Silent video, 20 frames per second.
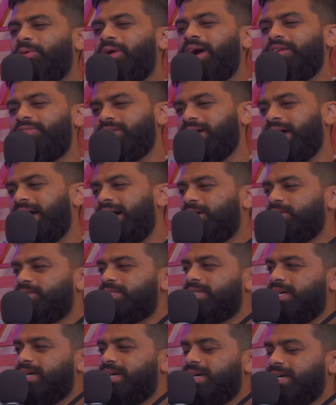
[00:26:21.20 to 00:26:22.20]
Waffle
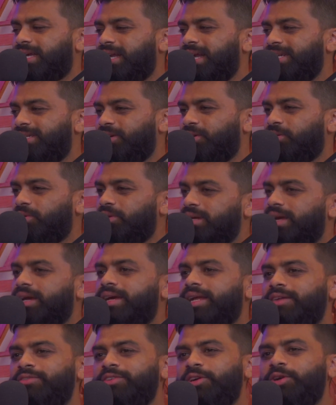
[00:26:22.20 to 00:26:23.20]
House, can I take your order? Yeah,
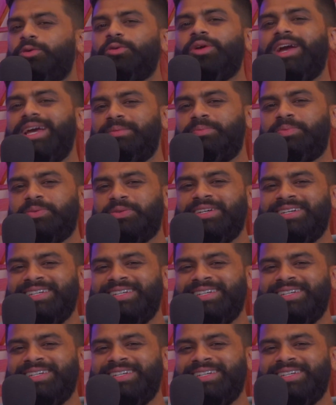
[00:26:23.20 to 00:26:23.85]
can I have a crepe?